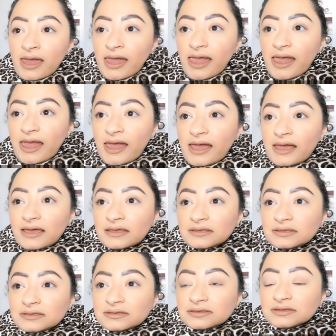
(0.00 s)

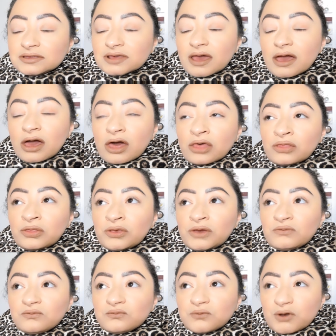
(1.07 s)
and the
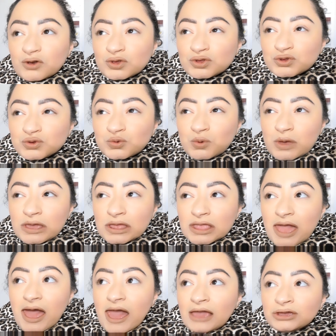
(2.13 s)
first one
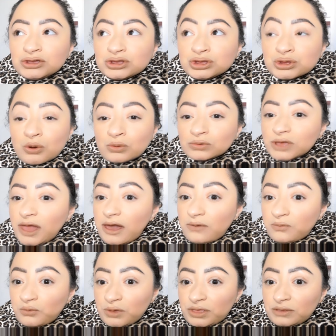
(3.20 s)
I don't
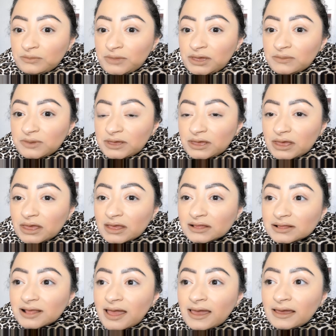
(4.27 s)
have with me
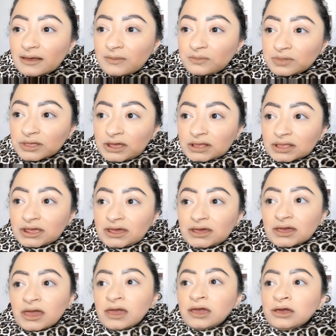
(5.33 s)
because I completely